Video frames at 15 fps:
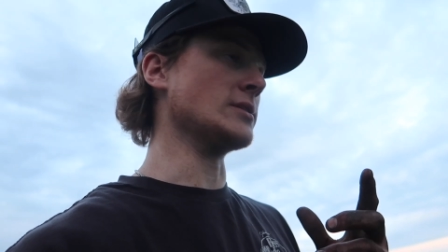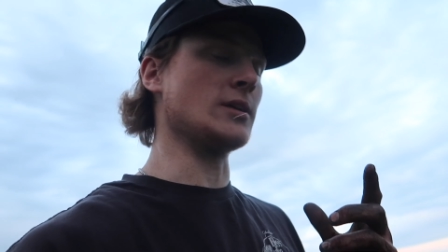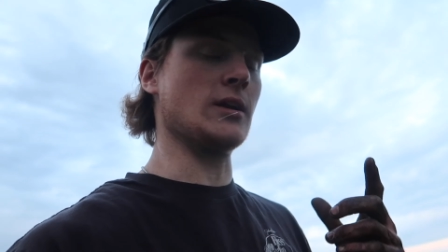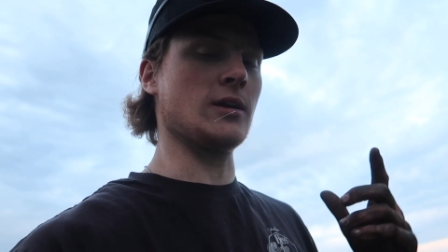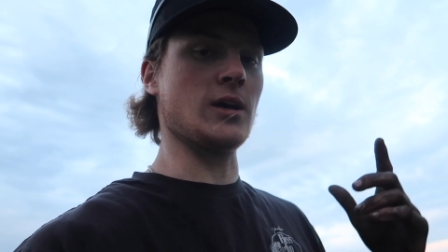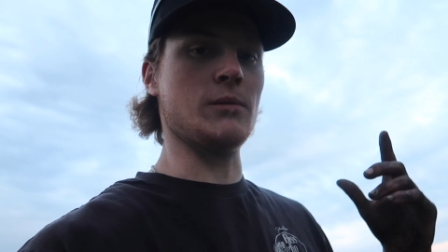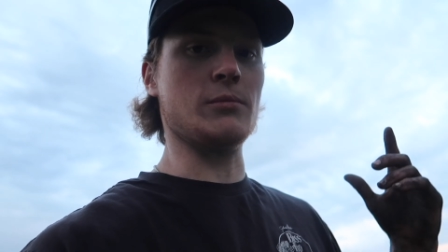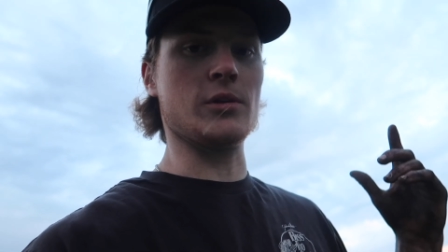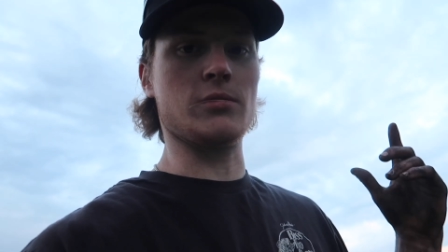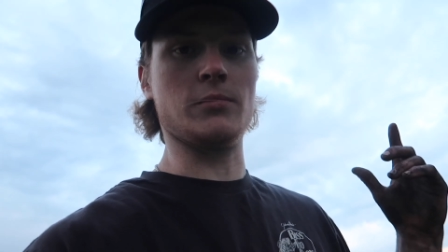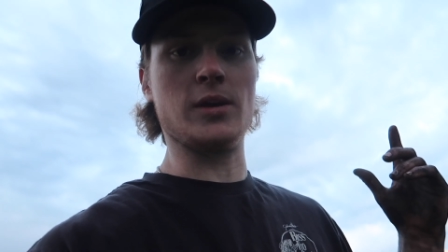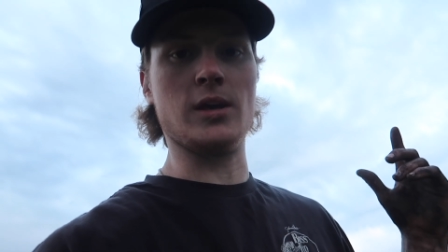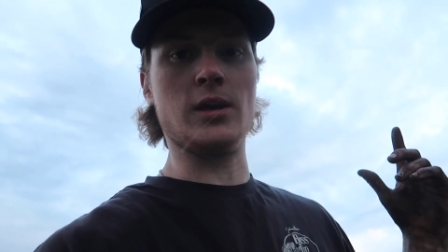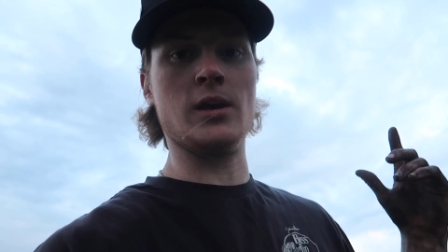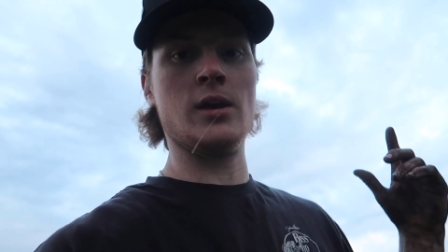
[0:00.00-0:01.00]
He's gonna come with
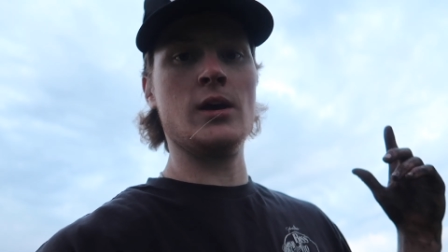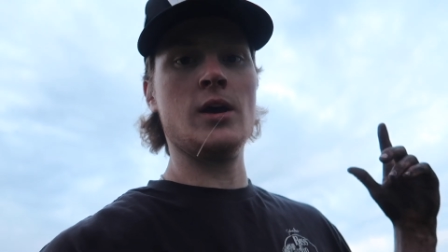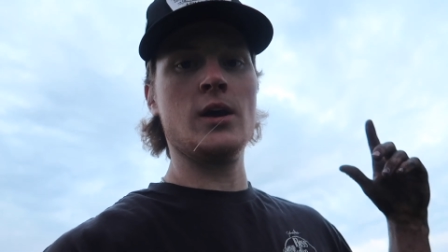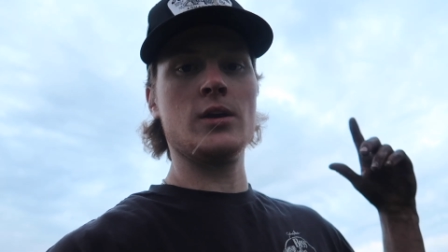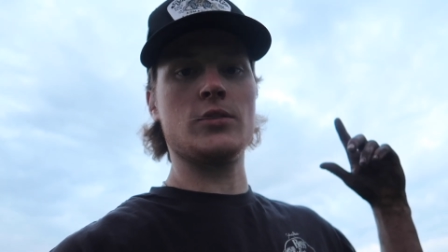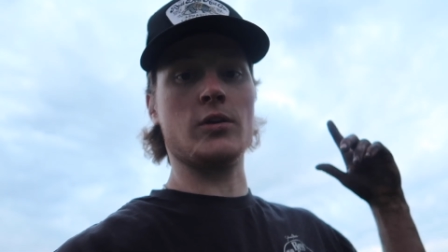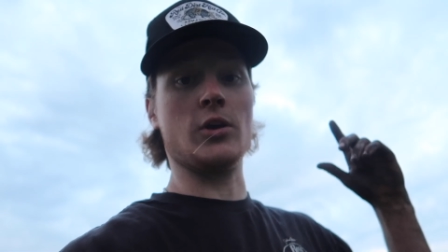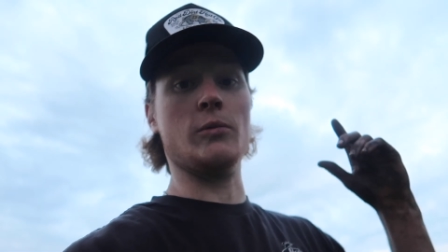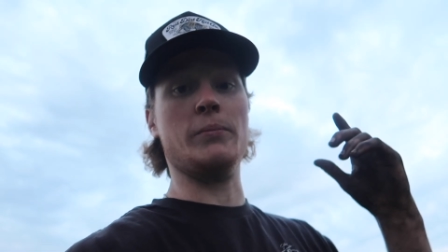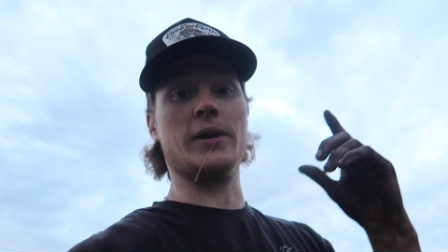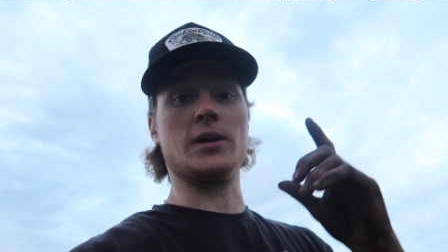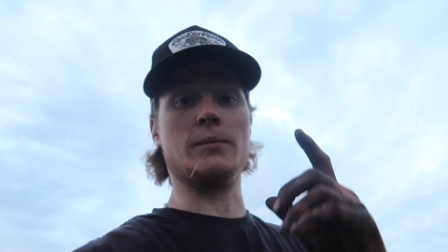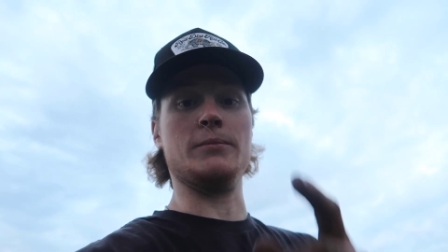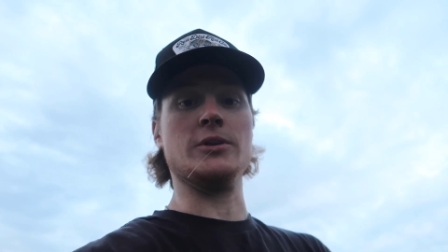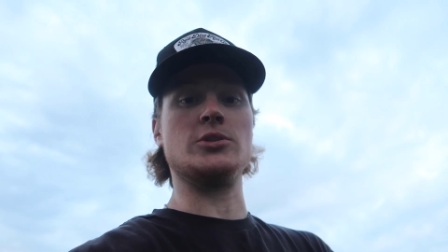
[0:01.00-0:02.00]
me to go
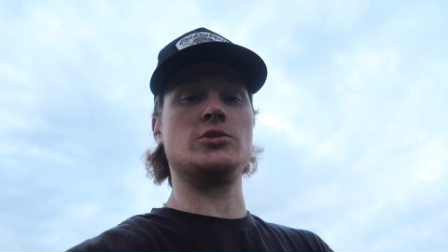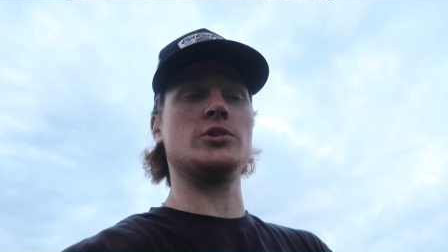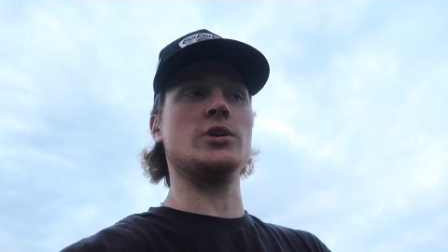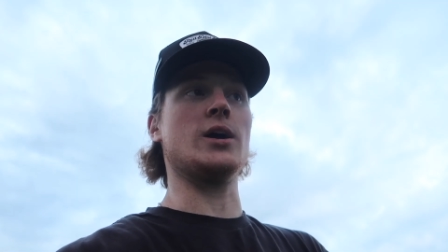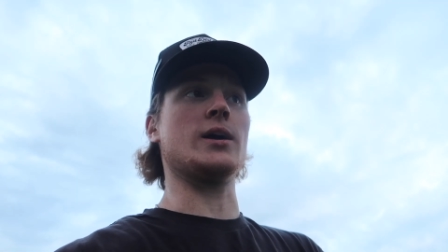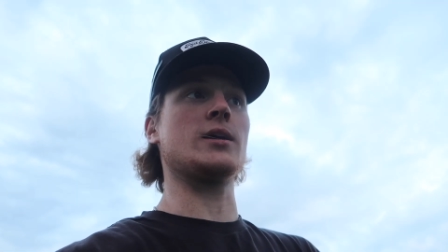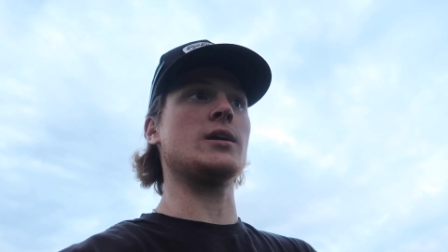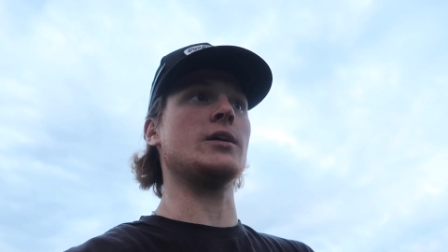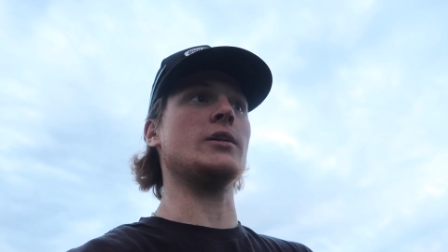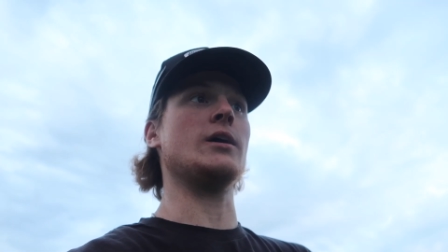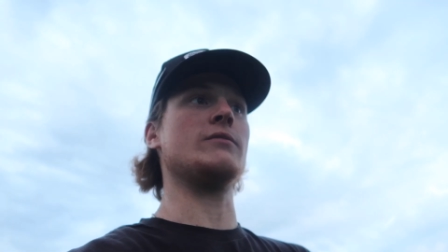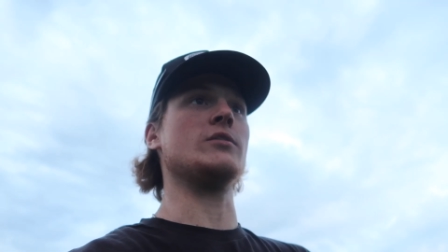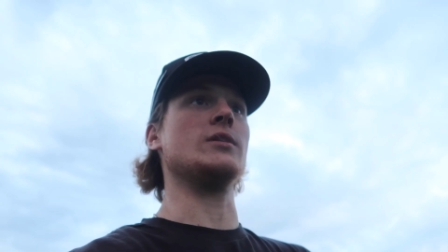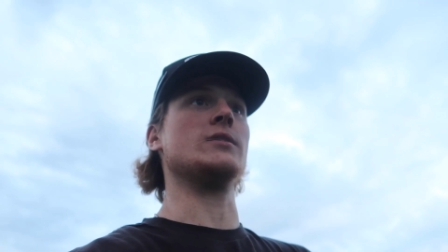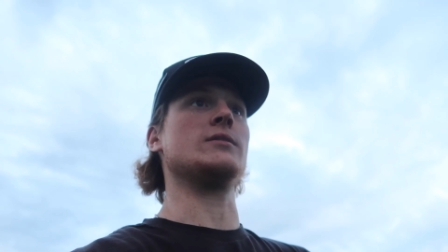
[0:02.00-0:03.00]
pick up this truck here
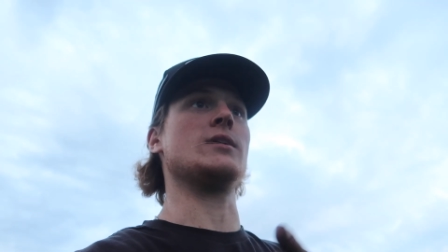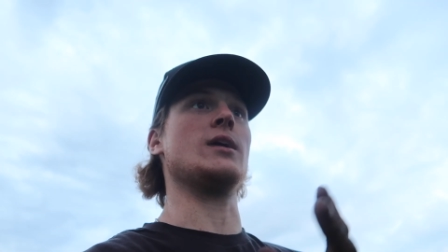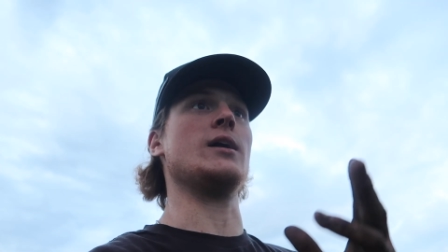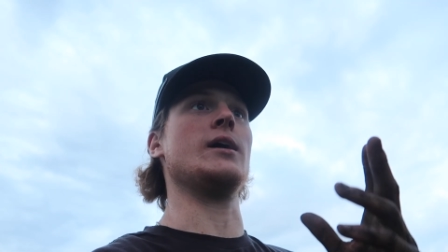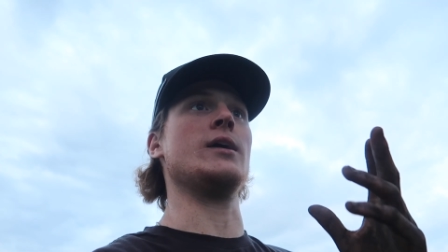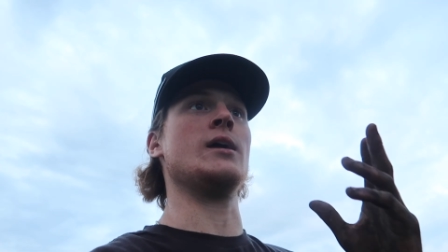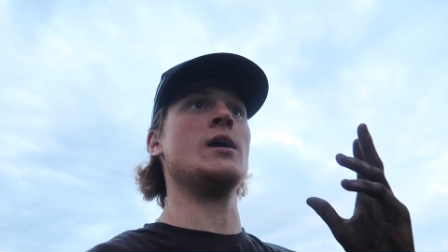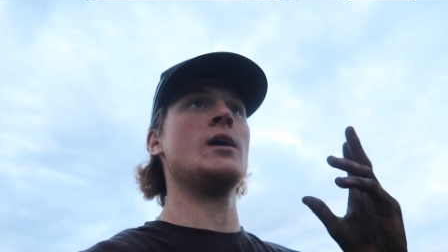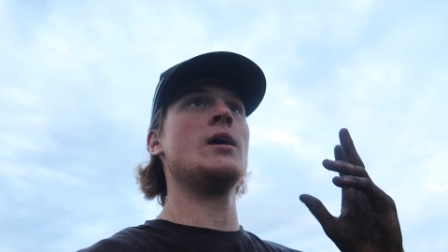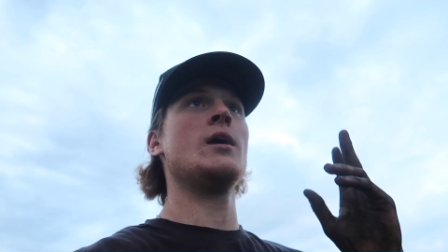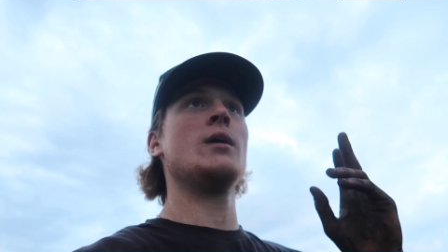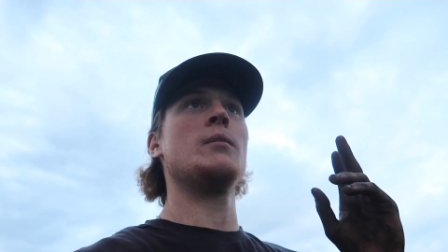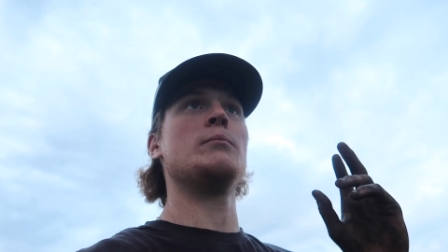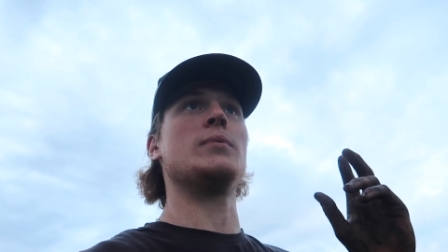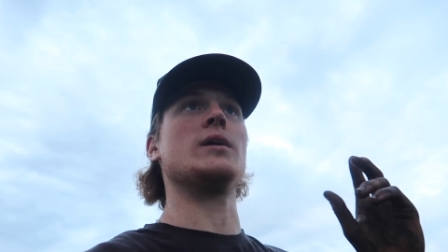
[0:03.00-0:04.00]
after this guy
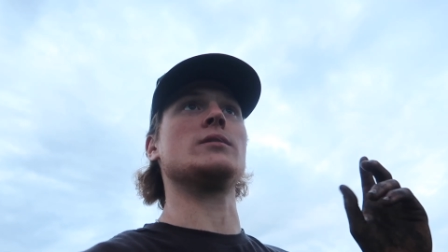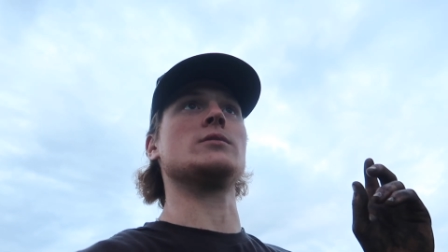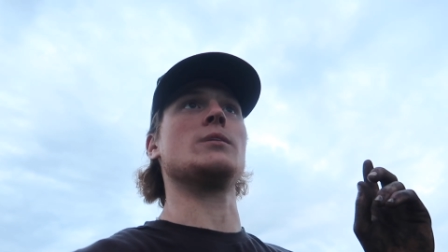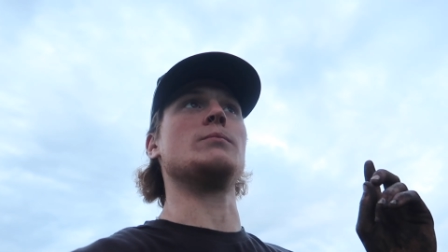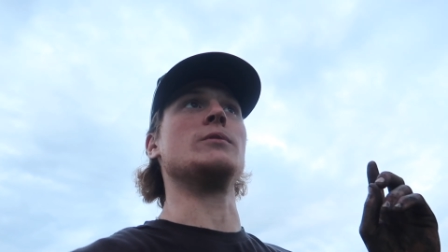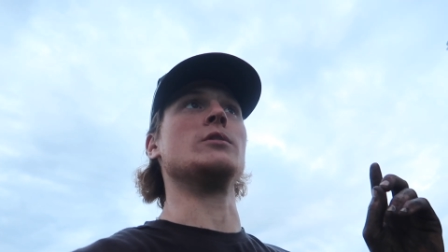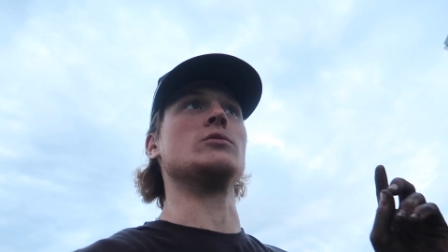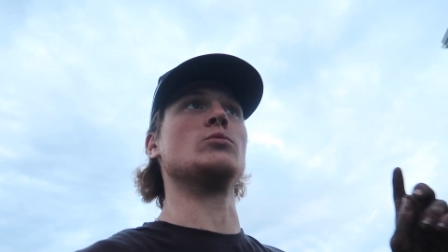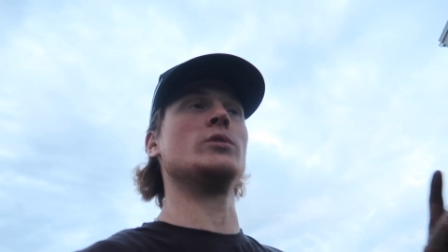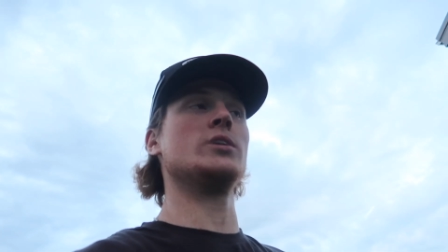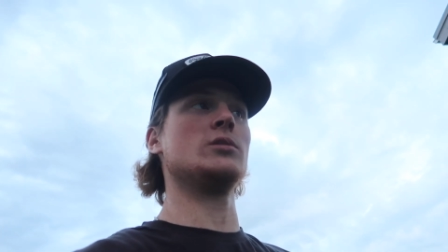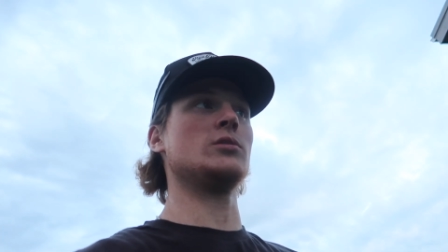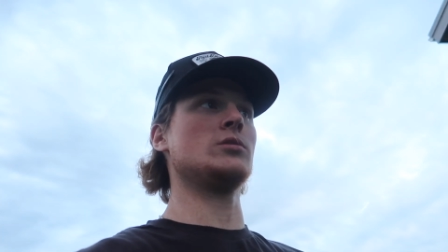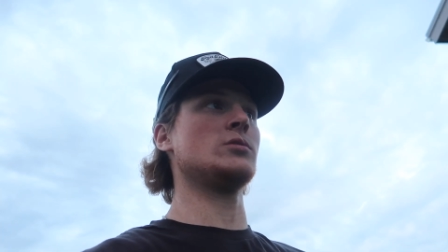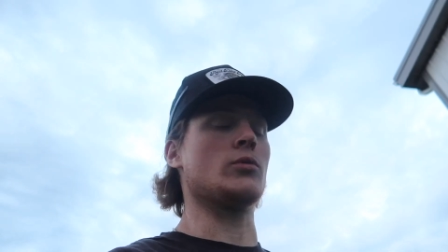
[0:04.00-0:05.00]
picks up these
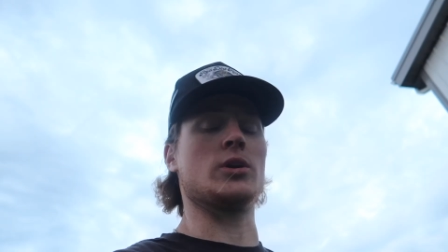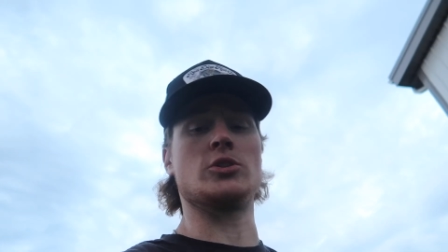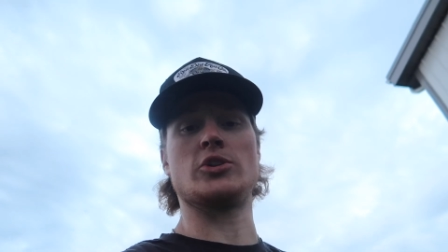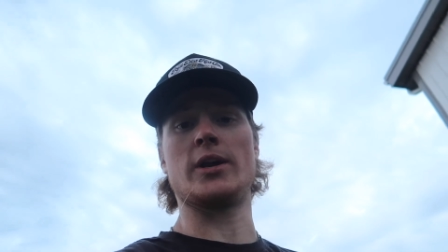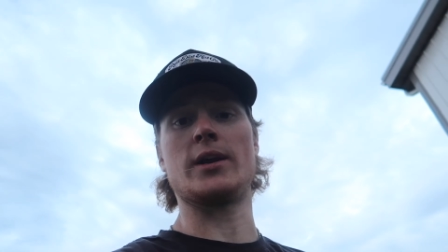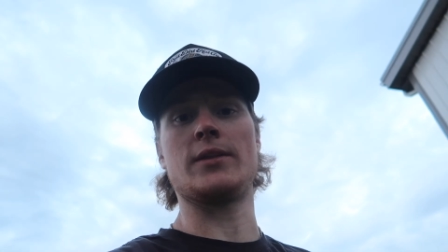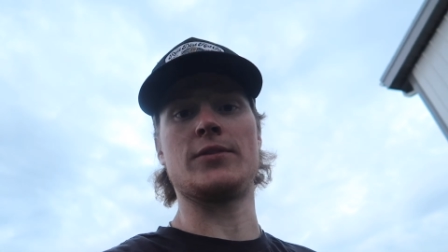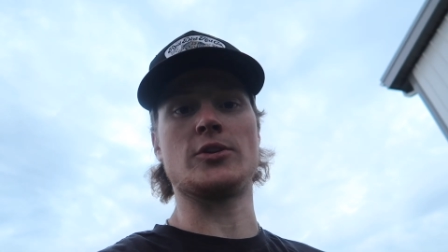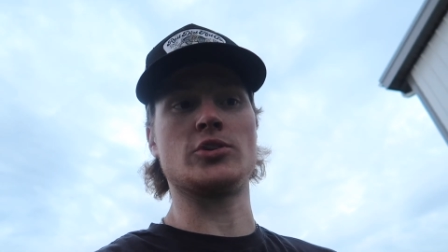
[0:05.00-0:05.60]
wheels. I'm gonna try to get the